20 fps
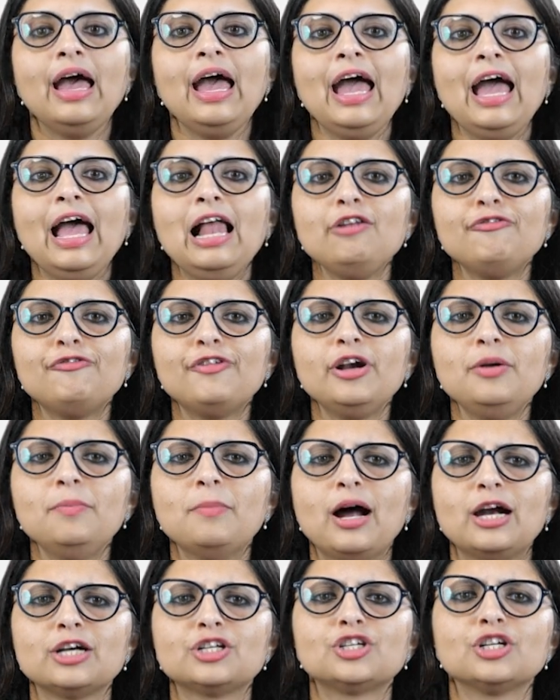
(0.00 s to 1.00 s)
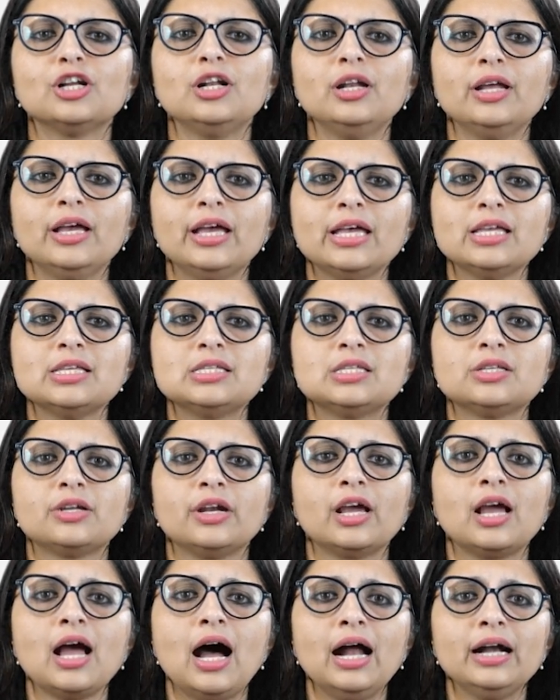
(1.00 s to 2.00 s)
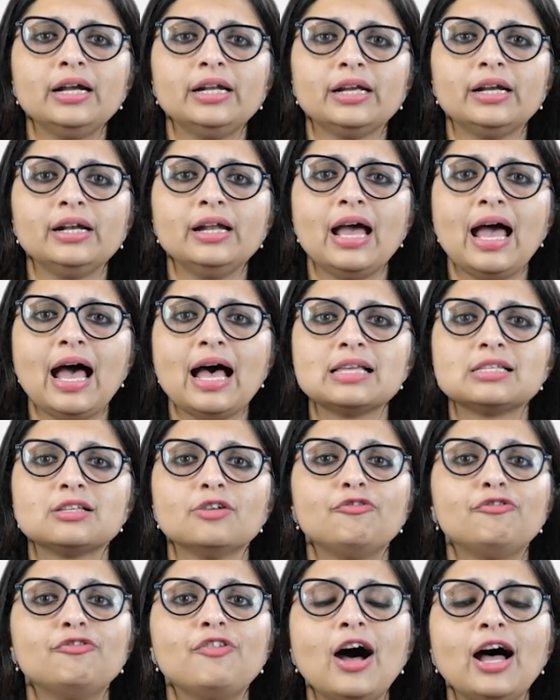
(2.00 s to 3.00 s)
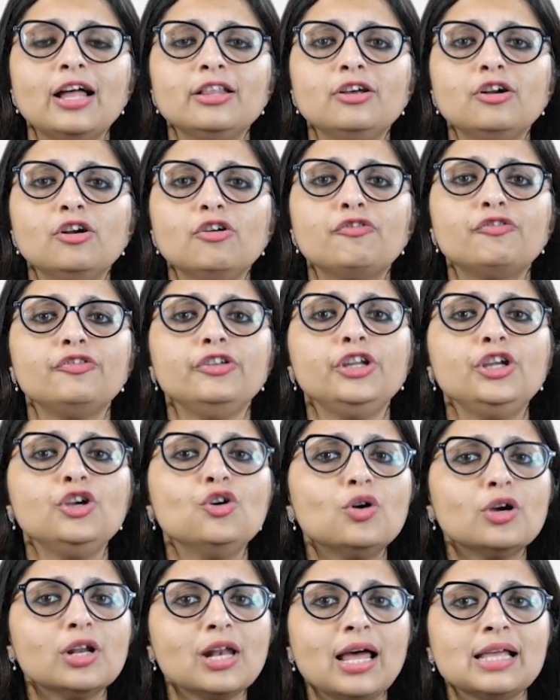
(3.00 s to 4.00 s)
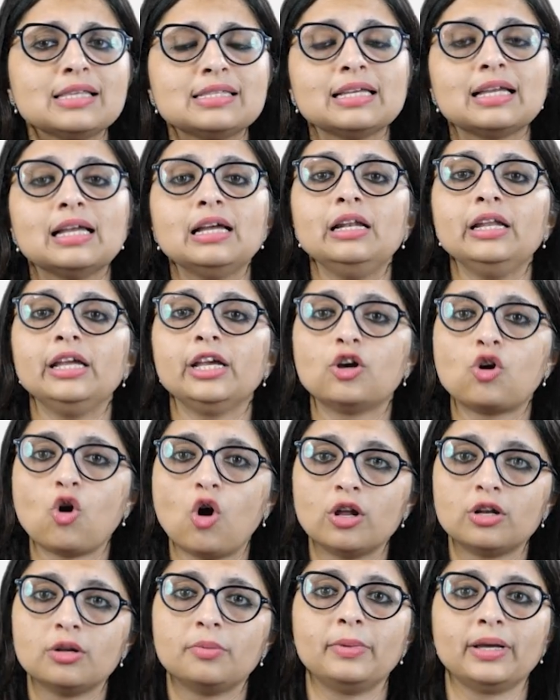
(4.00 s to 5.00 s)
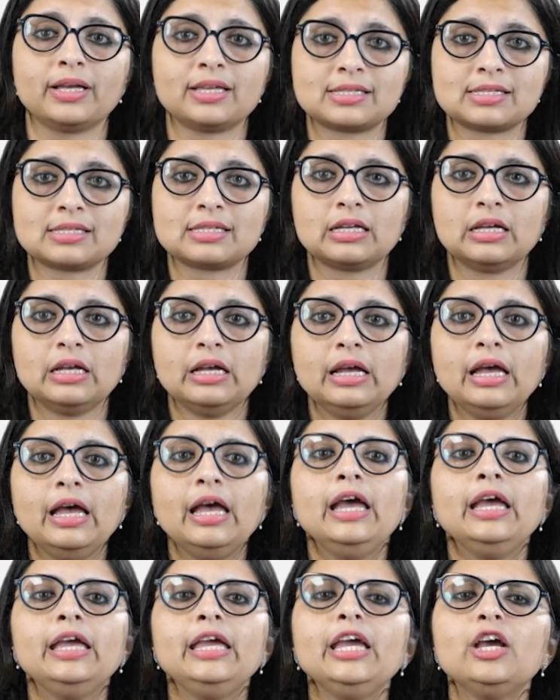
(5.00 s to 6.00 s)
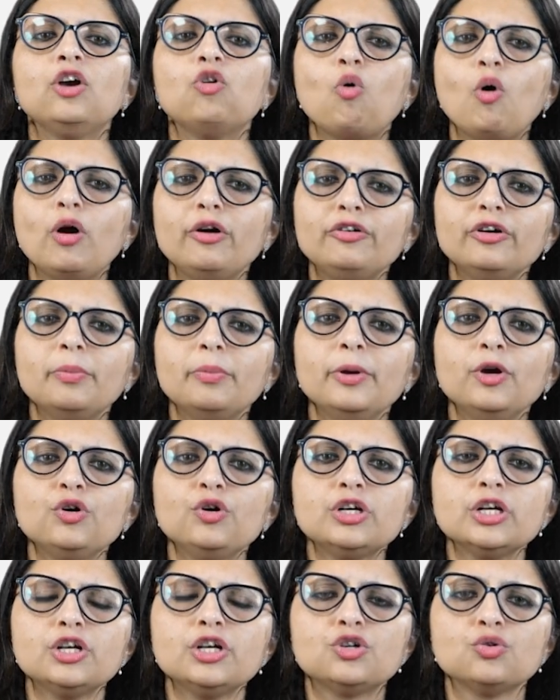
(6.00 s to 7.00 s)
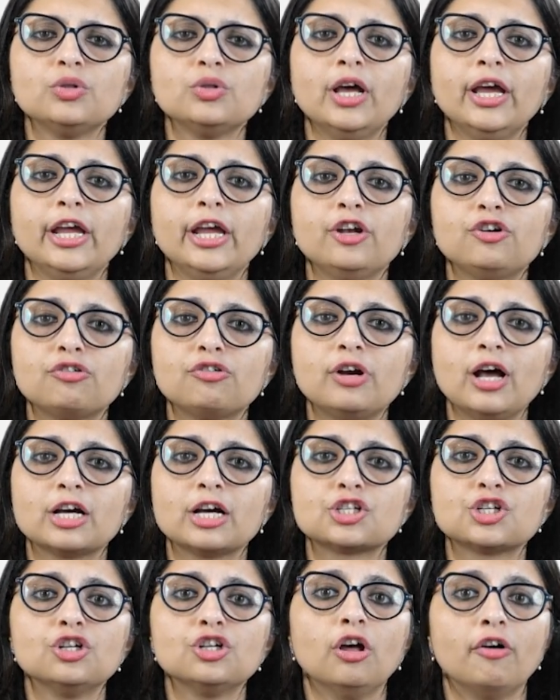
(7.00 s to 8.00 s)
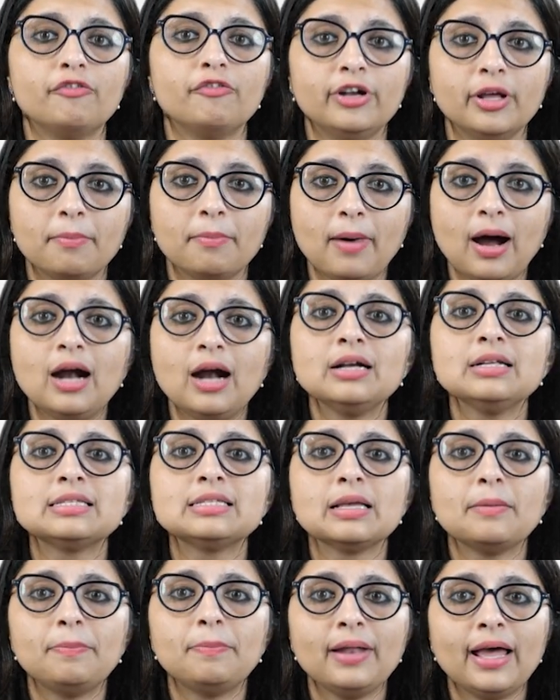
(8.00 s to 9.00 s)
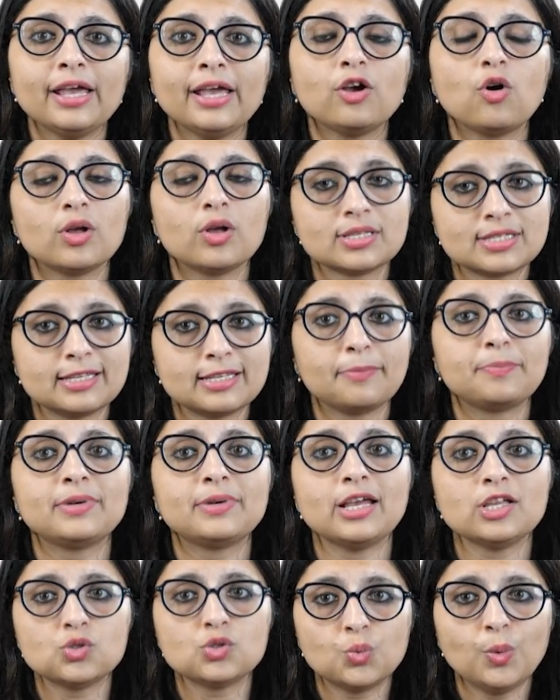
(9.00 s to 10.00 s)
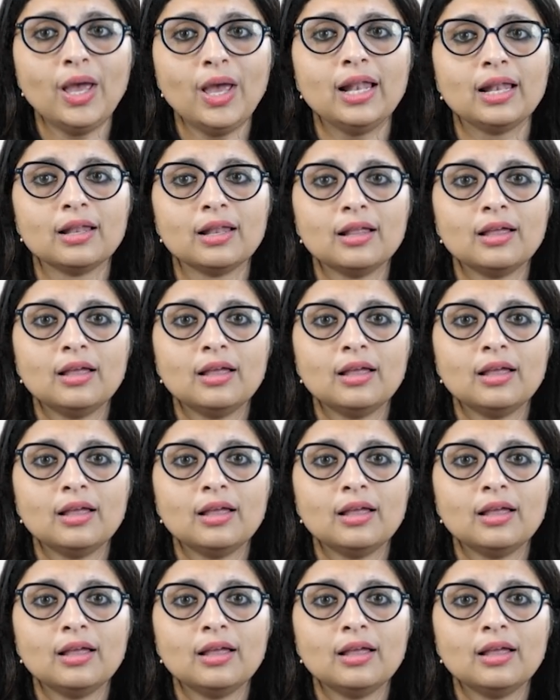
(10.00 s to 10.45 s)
Alfred Marshall is regarded as a father of neoclassical economics. He contributed to the introduction of demand-supply concept as well.